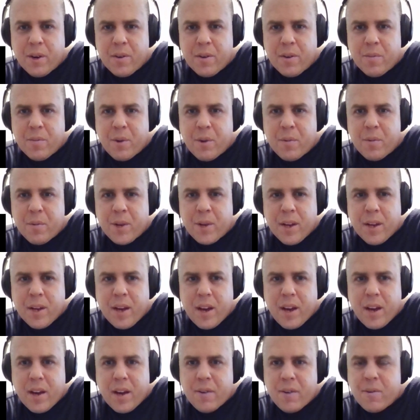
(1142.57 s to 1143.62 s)
moment he
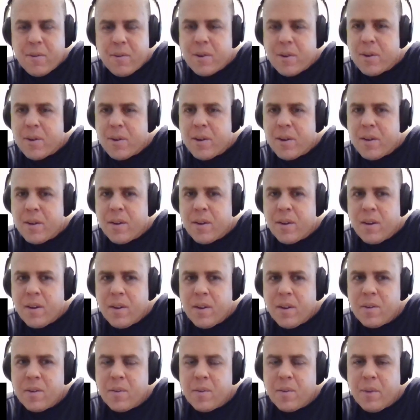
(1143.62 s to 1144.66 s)
had, really,
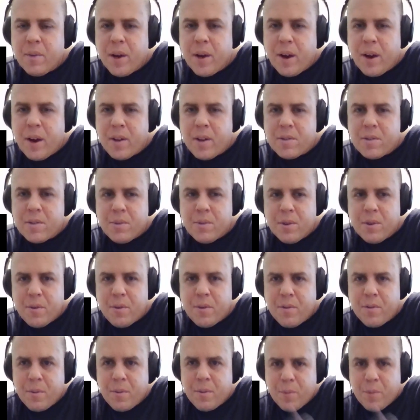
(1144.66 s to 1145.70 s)
to be honest with you,
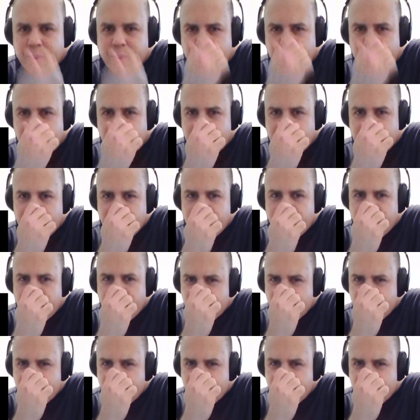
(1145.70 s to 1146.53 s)
from what I remember.